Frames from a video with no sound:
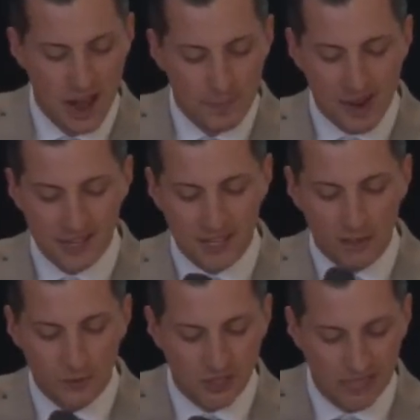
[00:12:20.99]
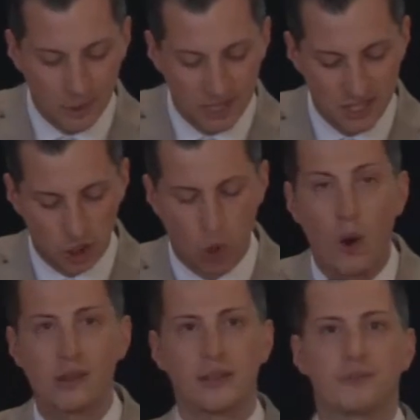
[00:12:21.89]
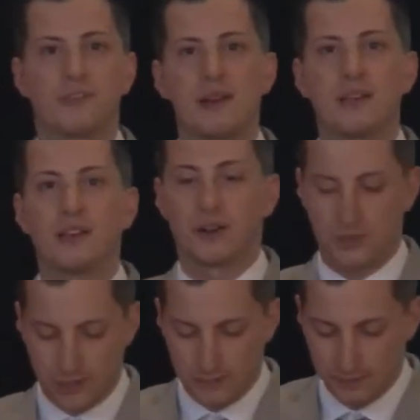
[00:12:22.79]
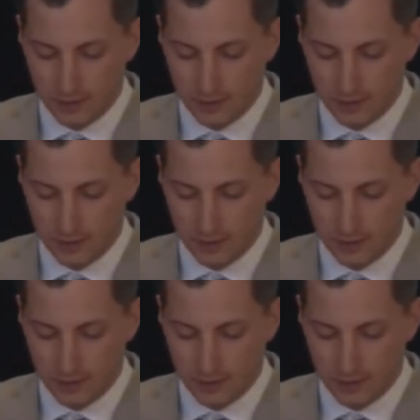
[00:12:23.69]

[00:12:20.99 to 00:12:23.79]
my self-esteem was in the toilet for many years.